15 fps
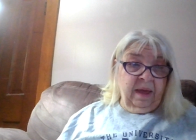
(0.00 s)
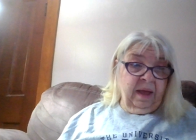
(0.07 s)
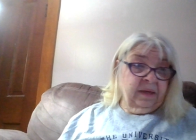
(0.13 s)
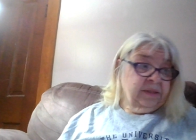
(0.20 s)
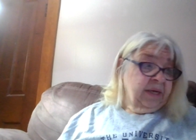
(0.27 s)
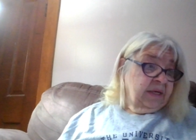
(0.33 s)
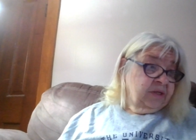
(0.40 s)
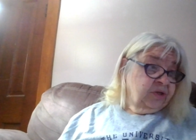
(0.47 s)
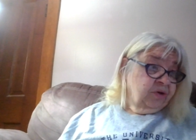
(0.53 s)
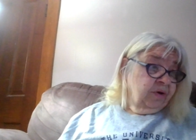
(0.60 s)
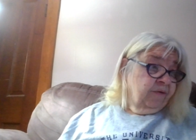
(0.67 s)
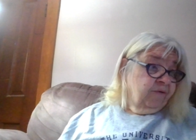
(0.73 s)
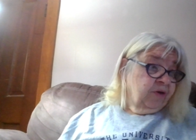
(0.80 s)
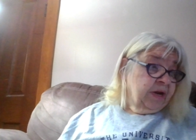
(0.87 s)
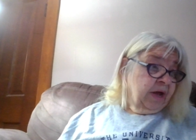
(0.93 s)
I'll text her
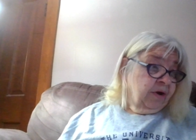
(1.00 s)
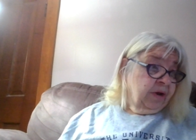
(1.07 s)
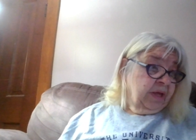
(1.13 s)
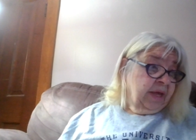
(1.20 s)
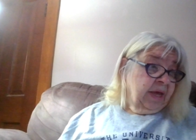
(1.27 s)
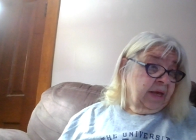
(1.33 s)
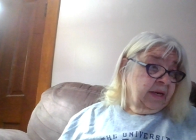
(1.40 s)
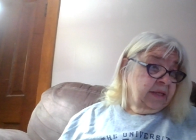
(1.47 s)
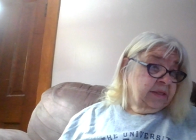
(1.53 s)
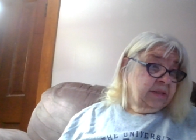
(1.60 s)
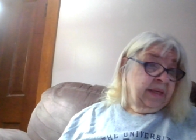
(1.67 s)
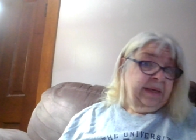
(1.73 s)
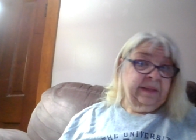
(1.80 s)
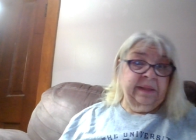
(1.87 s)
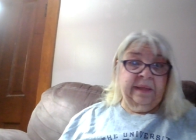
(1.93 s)
every now and again and
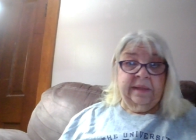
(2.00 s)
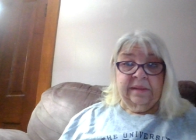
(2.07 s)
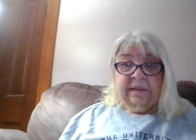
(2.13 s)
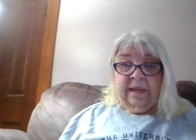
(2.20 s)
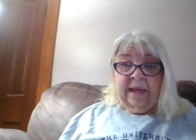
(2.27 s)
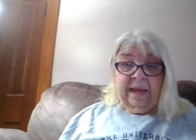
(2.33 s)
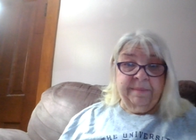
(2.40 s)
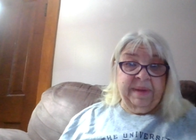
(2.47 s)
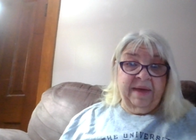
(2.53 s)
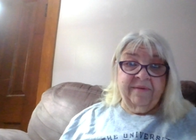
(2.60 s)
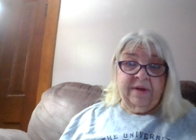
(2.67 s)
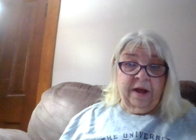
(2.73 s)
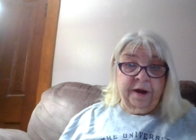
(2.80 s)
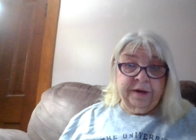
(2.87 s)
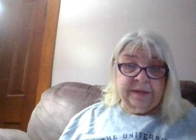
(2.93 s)
say, I'm
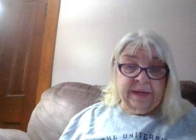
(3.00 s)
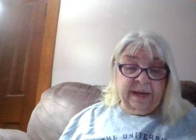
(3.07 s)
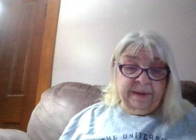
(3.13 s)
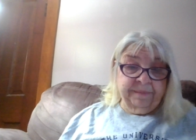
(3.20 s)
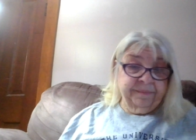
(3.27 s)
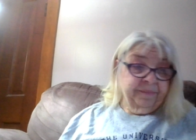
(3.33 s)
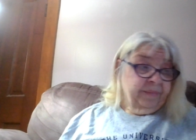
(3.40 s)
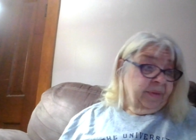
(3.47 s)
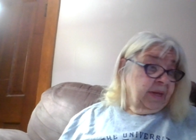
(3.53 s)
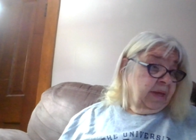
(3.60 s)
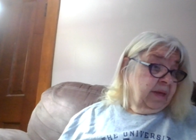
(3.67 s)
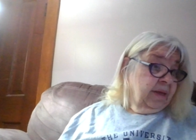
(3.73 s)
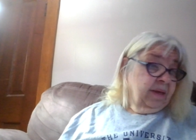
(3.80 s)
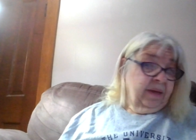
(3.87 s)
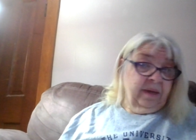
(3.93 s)
having a hard time.
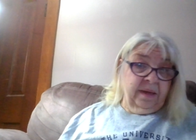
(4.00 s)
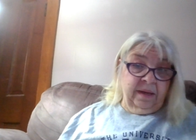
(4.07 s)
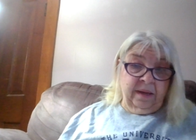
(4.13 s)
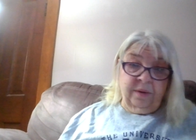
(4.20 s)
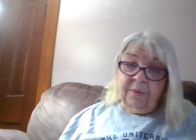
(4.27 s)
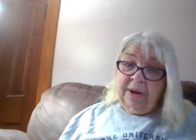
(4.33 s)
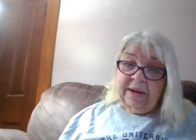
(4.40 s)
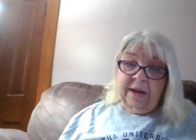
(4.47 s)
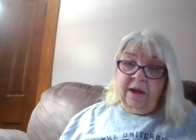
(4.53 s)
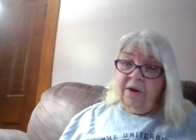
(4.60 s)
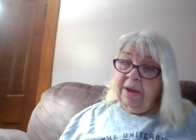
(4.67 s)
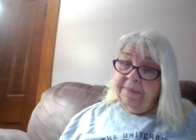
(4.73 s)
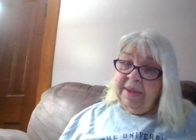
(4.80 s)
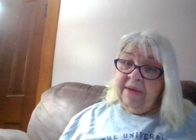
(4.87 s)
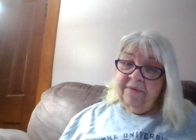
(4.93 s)
And right now
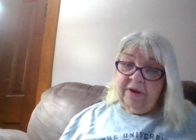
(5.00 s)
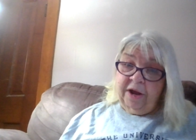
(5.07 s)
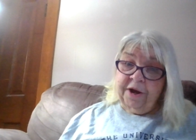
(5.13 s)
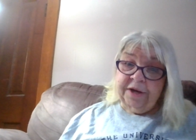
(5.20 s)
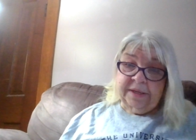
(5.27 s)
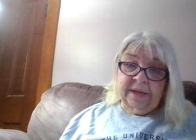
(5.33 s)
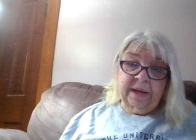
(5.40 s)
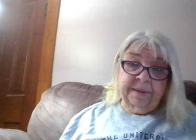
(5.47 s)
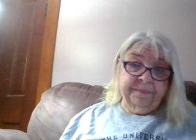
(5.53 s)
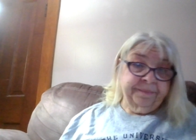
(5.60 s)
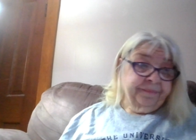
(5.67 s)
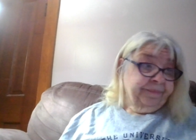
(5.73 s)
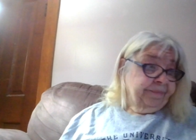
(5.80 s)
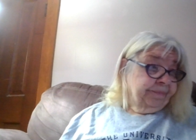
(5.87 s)
I'm having a hard time.